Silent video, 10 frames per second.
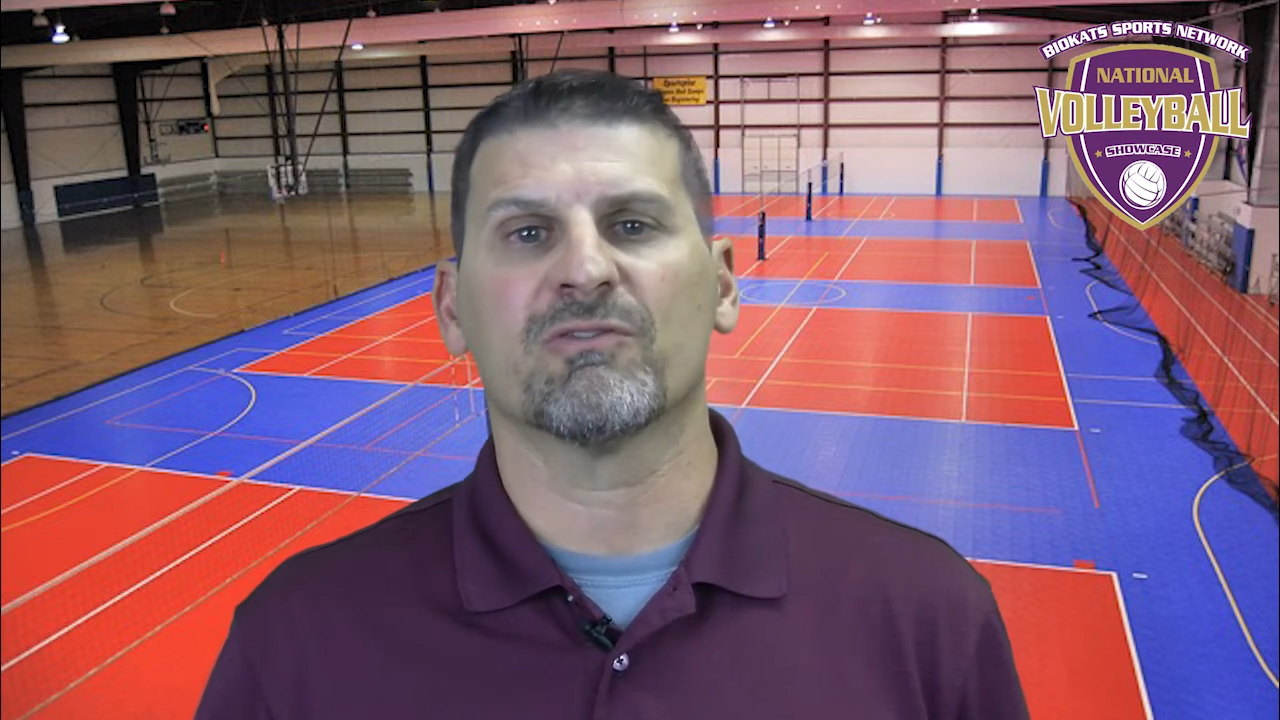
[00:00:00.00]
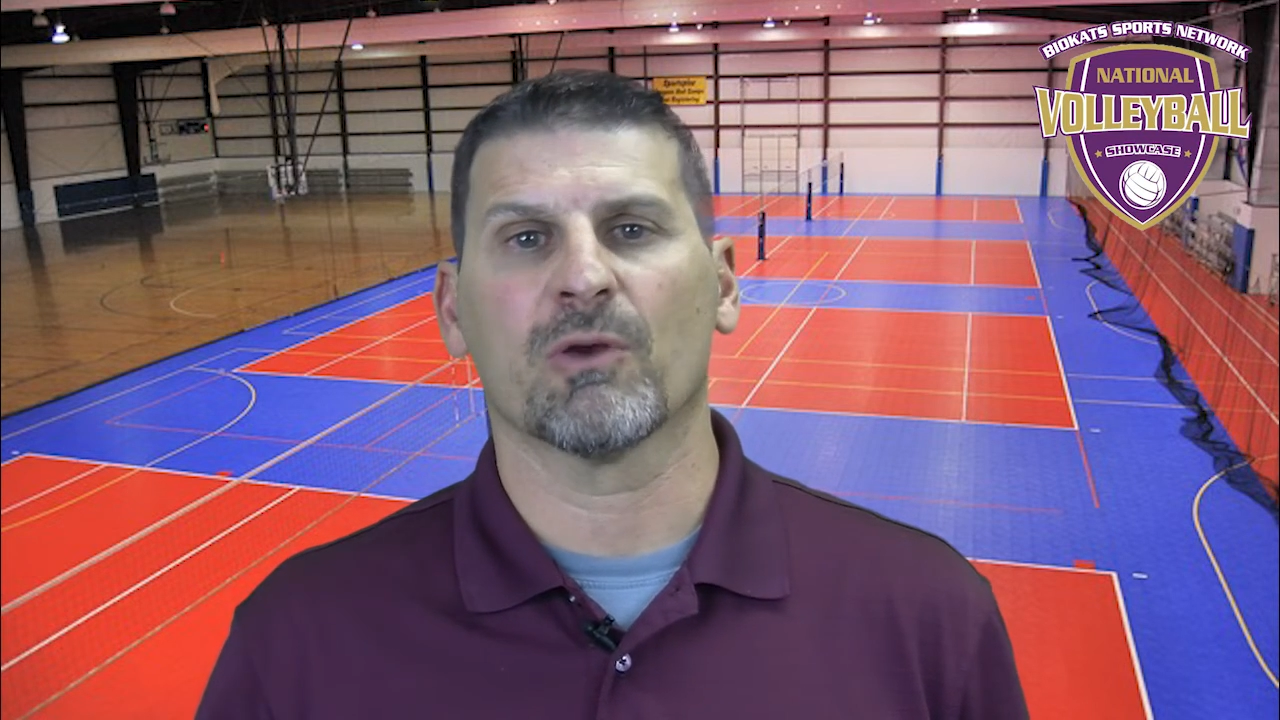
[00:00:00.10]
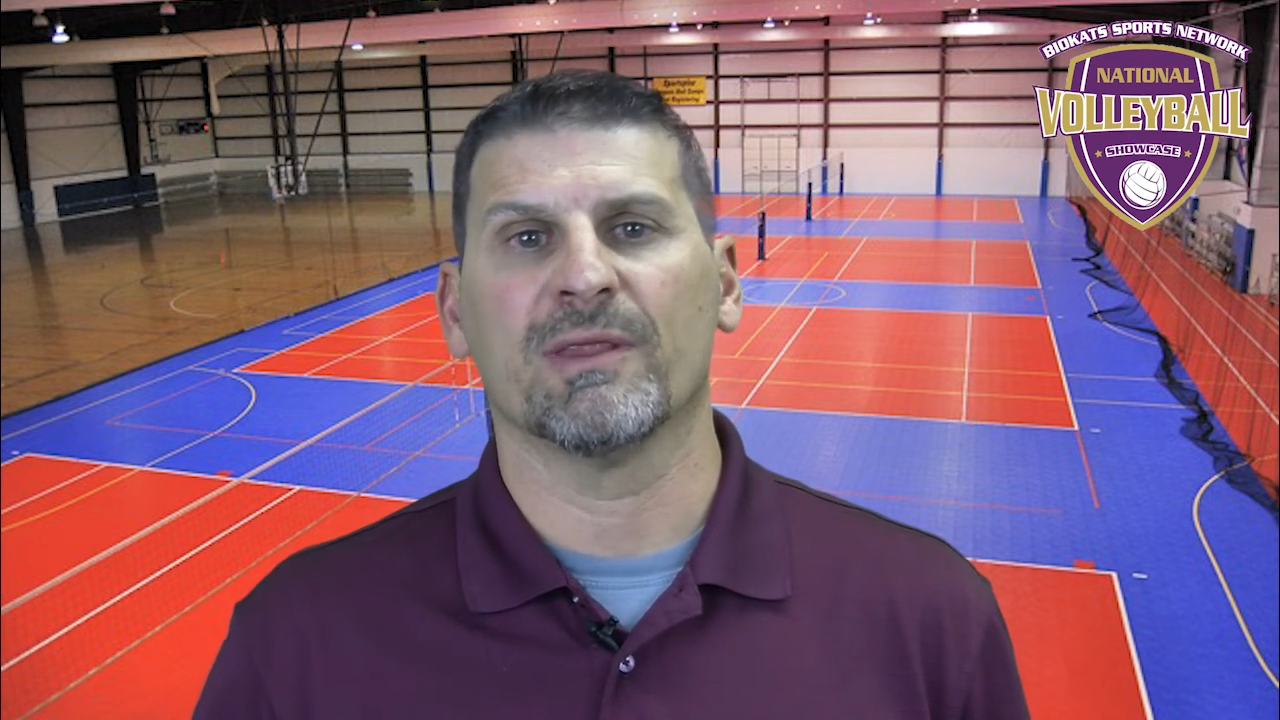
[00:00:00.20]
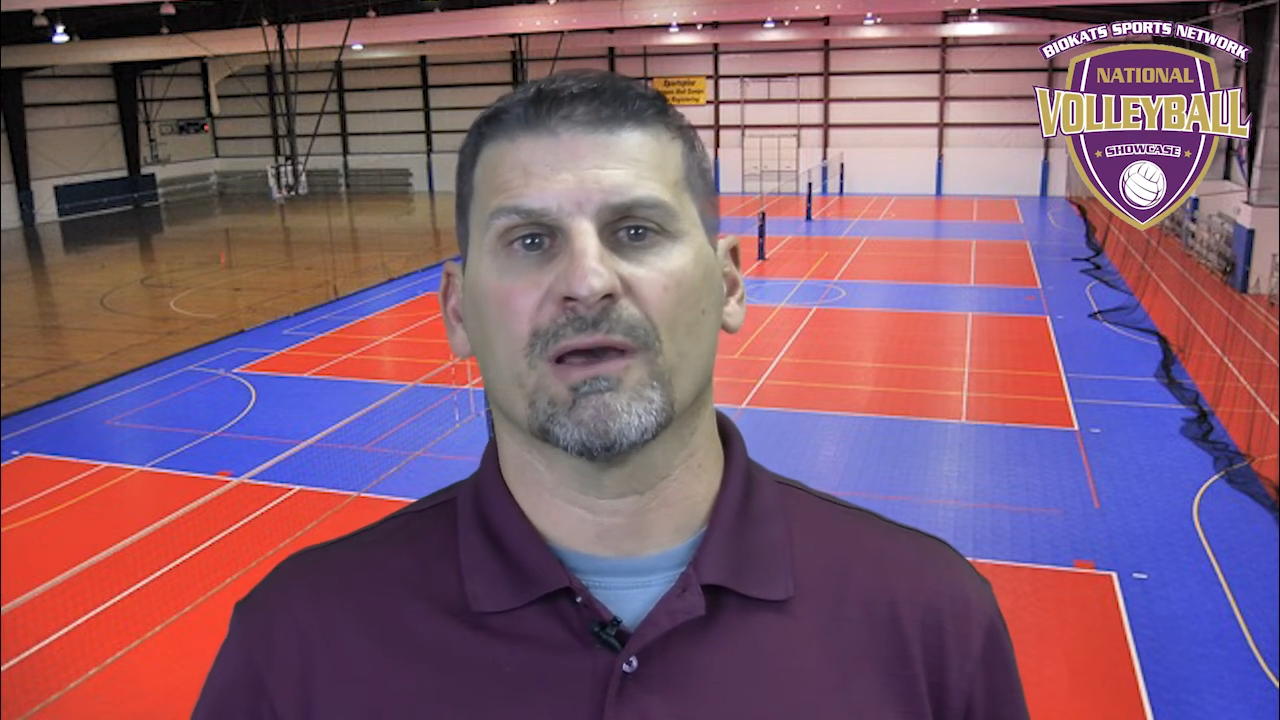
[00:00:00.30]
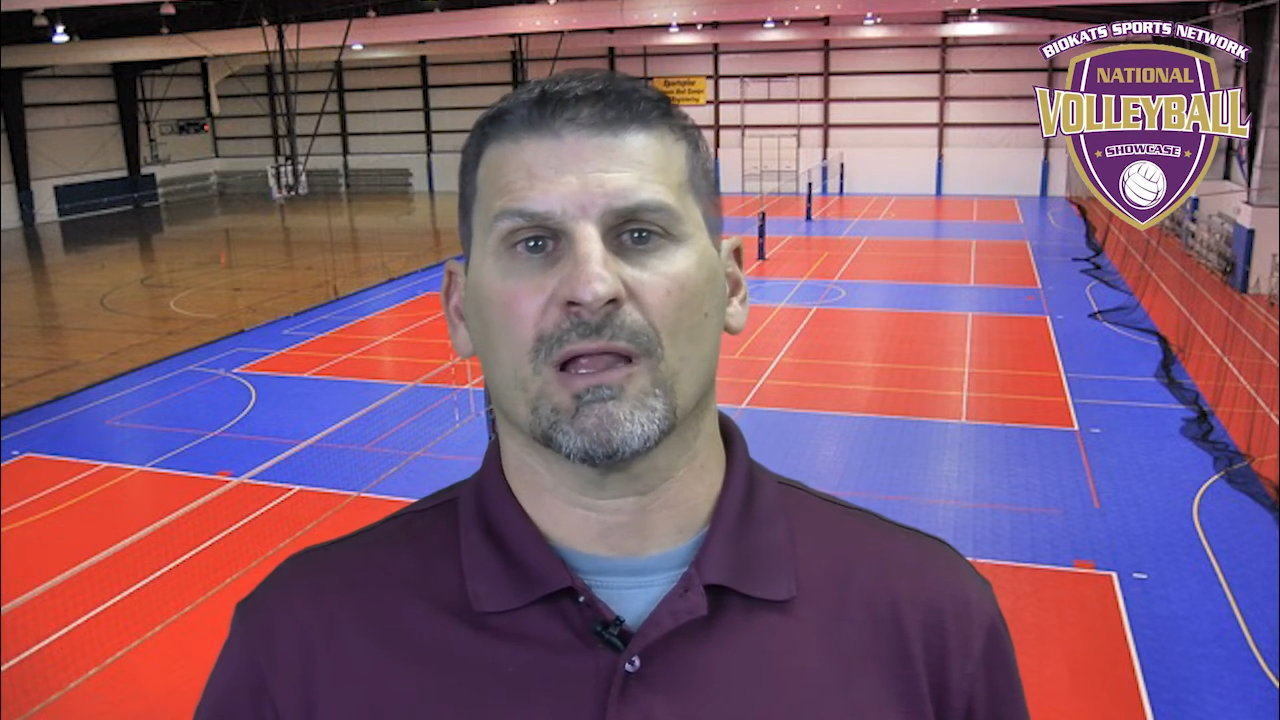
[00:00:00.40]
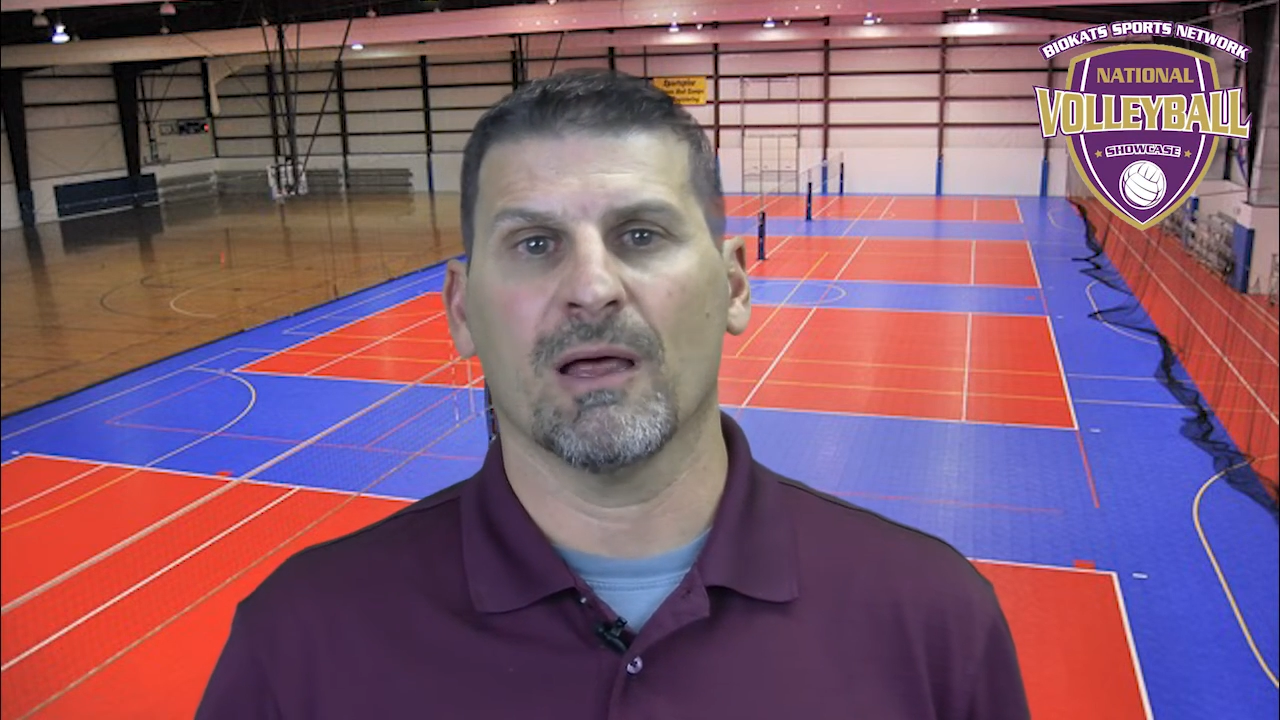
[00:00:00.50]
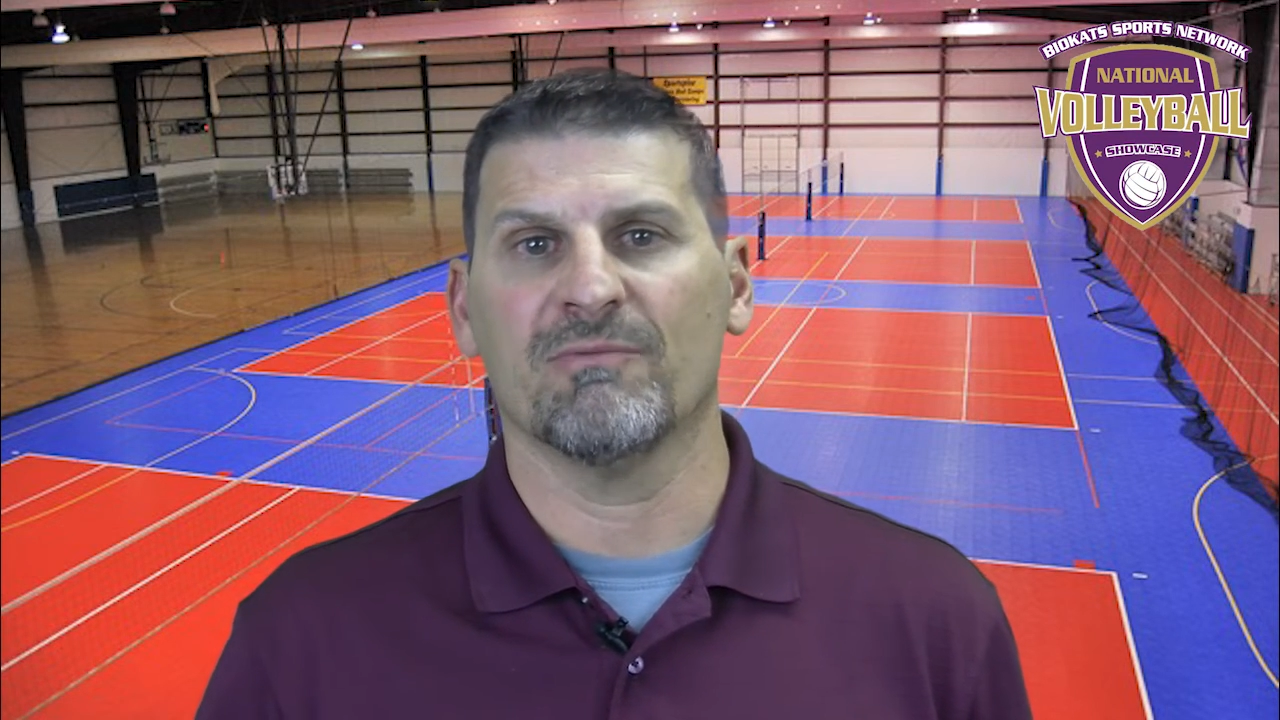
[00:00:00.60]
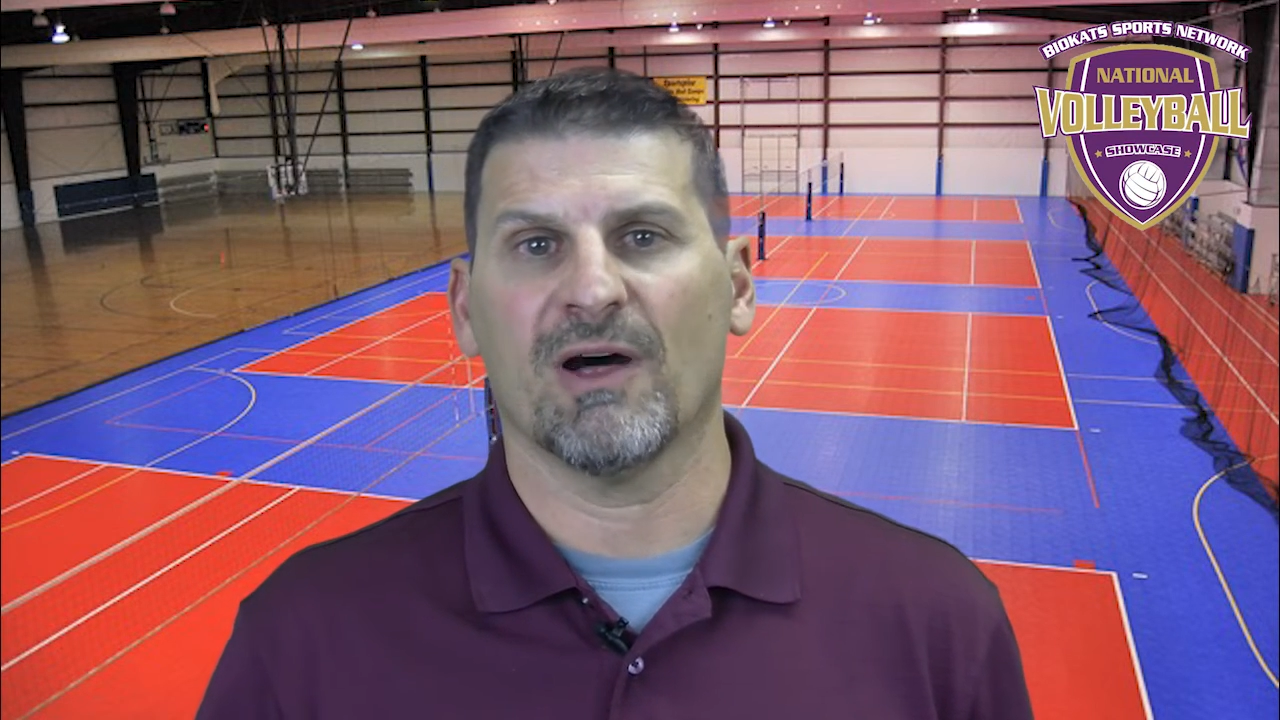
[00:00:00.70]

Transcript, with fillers: during the club